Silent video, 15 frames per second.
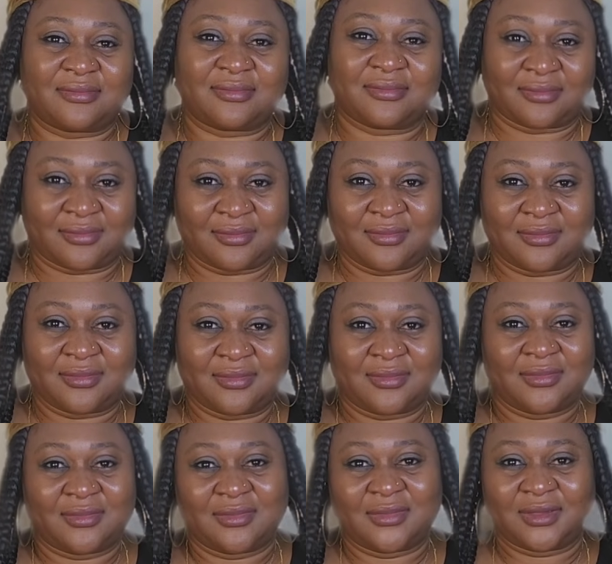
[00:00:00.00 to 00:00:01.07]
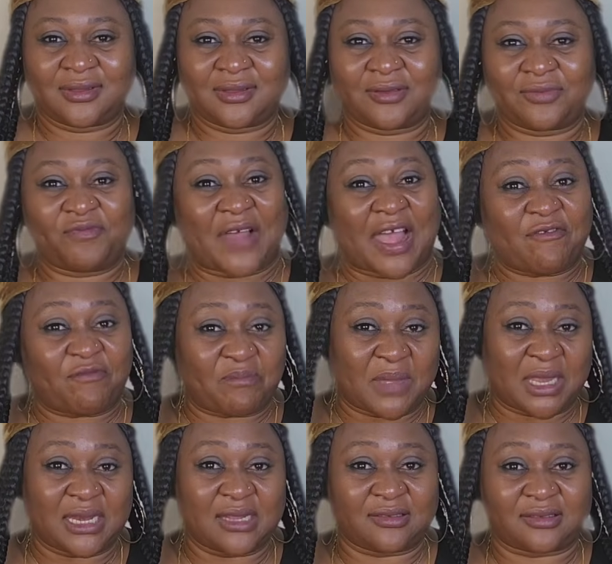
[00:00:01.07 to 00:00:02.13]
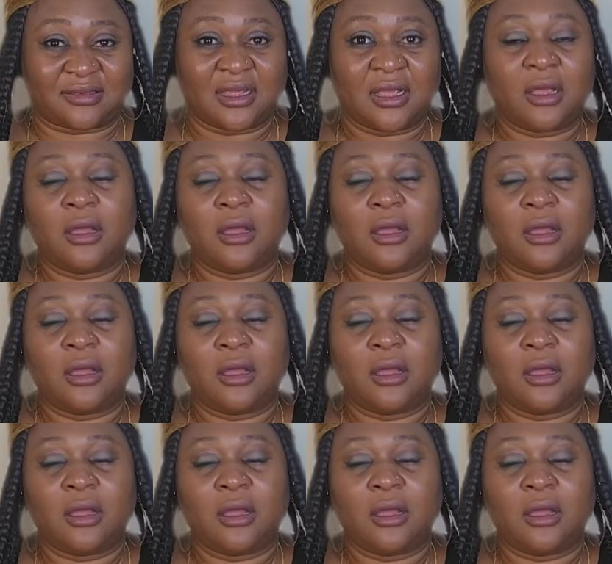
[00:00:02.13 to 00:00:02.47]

In 5 minutes.